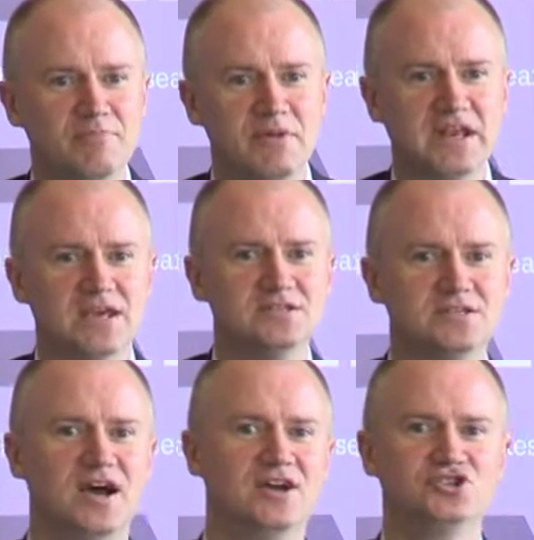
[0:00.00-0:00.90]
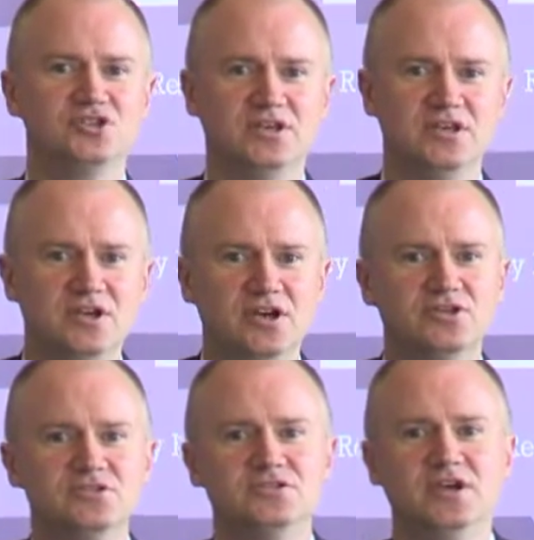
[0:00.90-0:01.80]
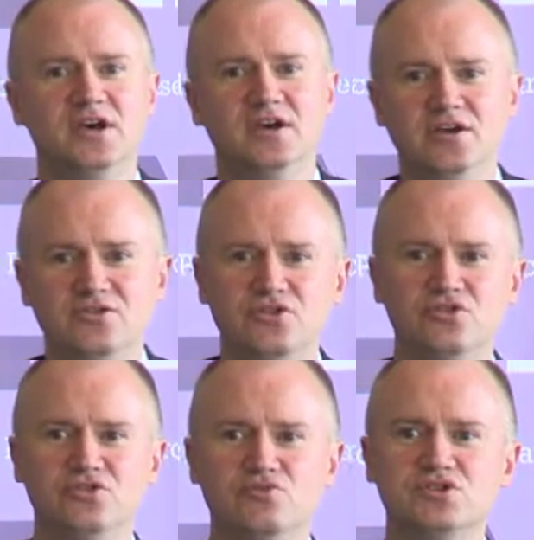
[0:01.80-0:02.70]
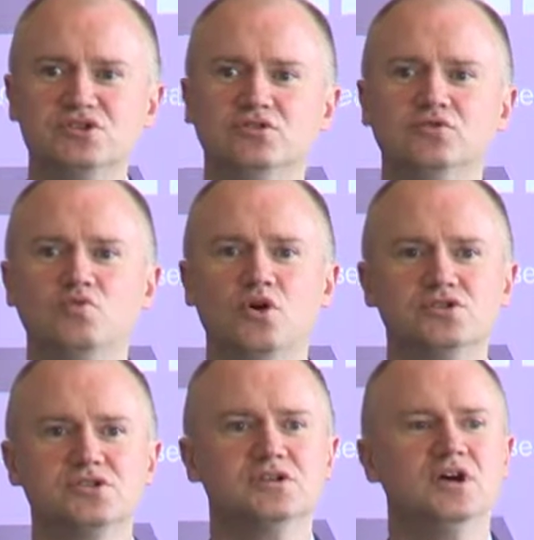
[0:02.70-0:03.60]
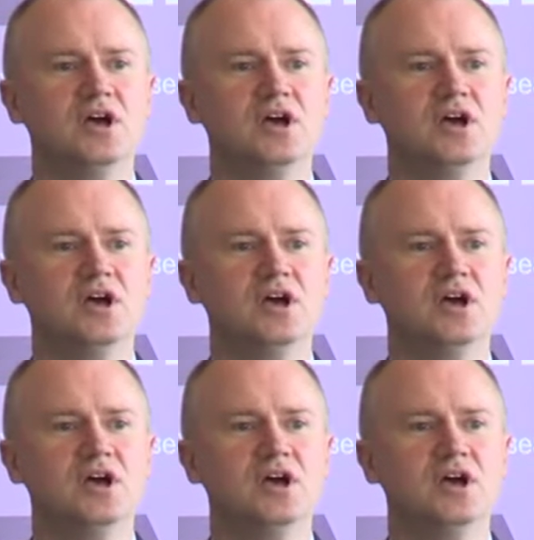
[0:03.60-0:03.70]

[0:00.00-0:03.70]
minute actually, and the result was,